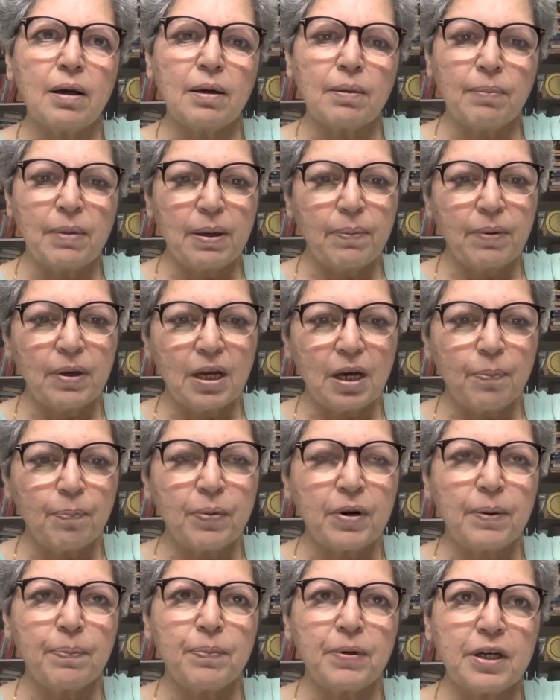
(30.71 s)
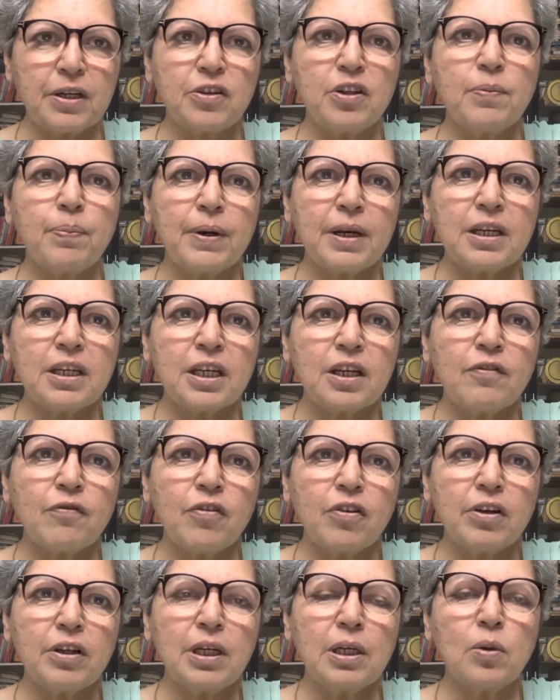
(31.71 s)
maybe a preparatory painting
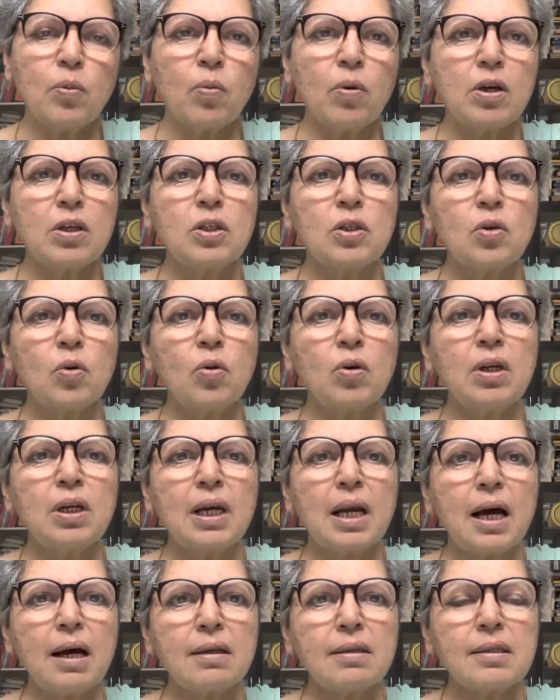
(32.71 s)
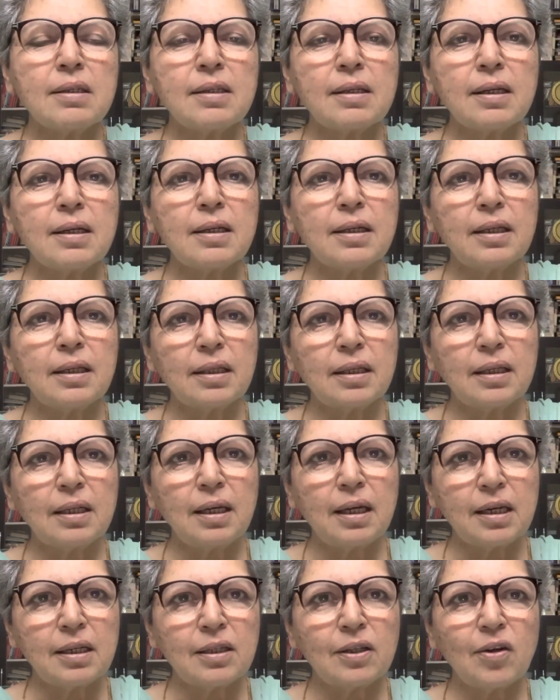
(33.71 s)
for it, was sold last year in a
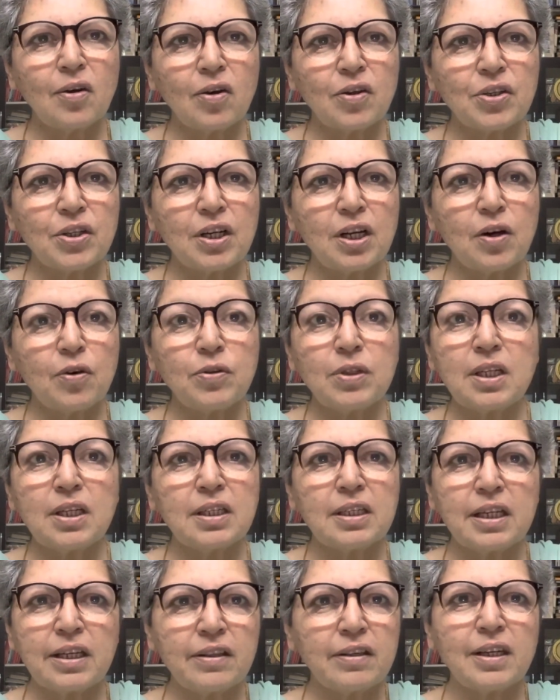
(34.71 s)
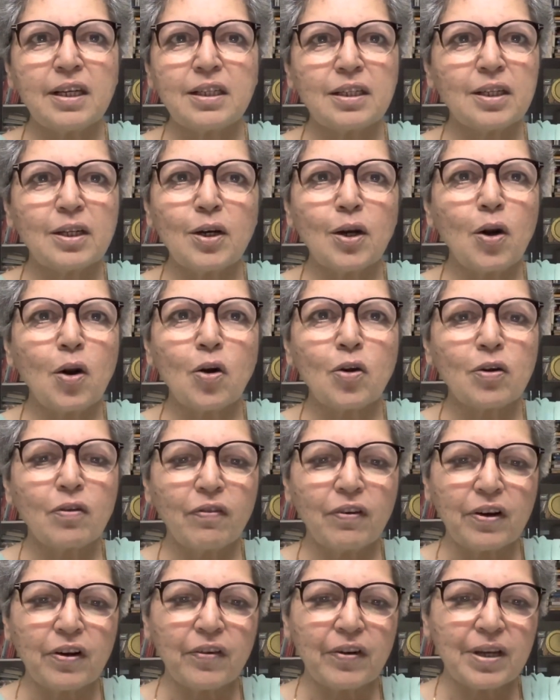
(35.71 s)
London auction house and generated a lot of
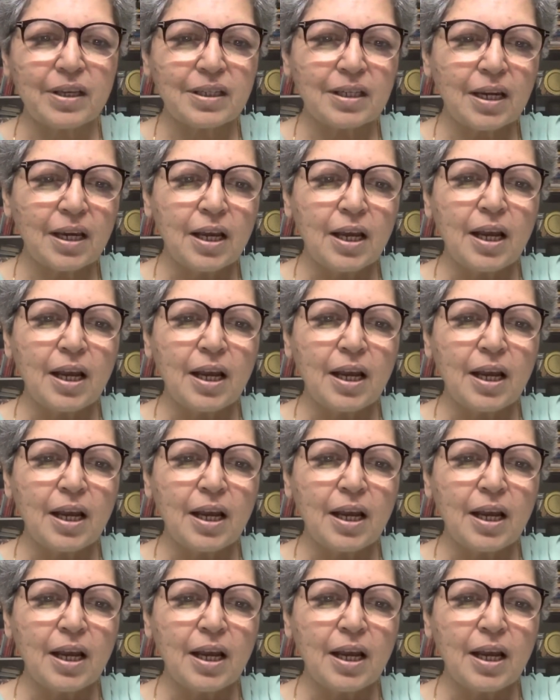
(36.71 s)
interest.